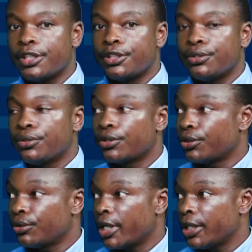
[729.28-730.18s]
to
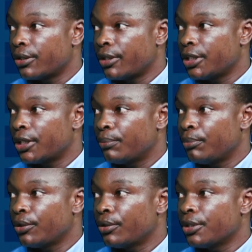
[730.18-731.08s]
social isolation,
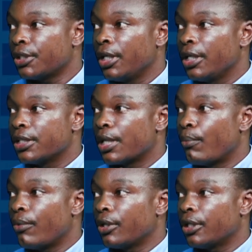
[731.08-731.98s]
because
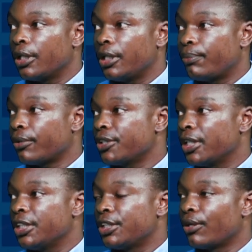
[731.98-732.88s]
the person
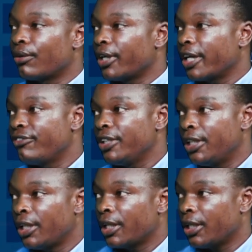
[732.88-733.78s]
is no longer
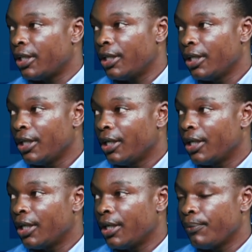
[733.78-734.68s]
fitting in
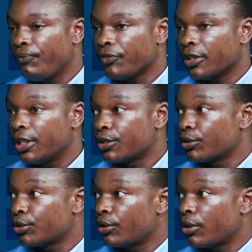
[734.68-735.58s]
the
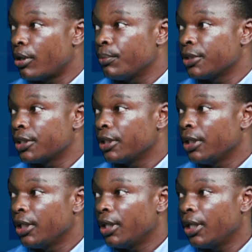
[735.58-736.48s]
social norms
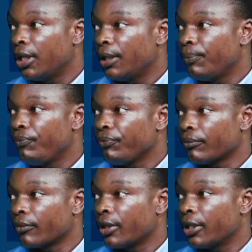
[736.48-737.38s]

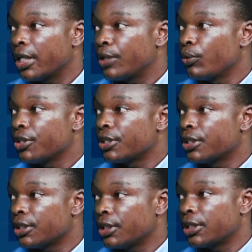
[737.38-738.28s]
that
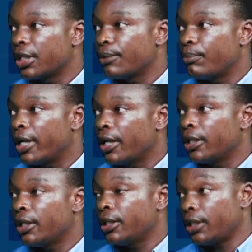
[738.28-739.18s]
was set by
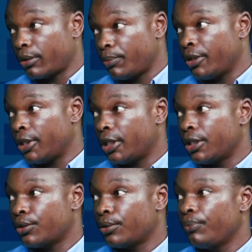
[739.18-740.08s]
the community.
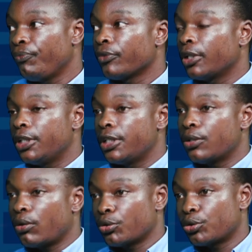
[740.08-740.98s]
So this is
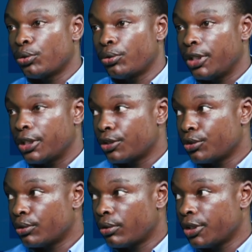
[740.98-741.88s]
also the
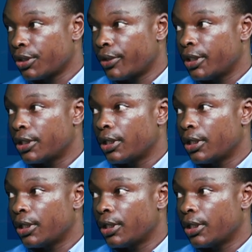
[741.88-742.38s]
social consequence.